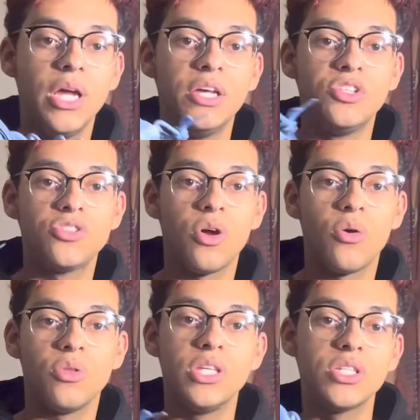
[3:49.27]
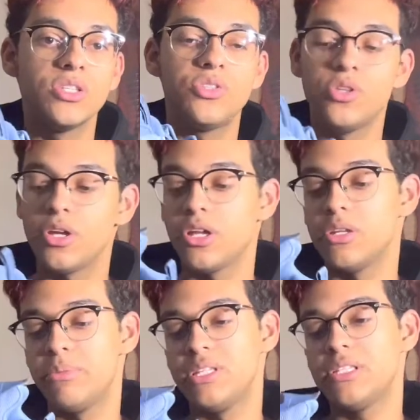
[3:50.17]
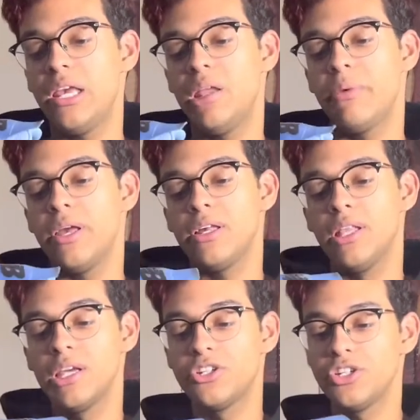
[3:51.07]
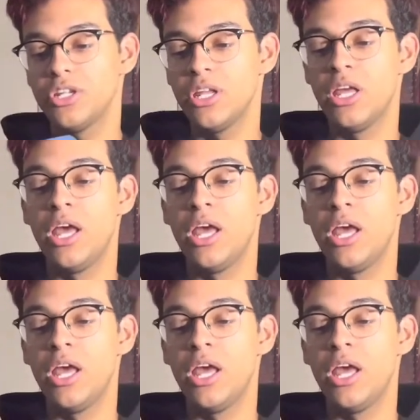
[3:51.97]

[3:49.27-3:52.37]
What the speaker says: So these are the two that are going to be staying in my collection.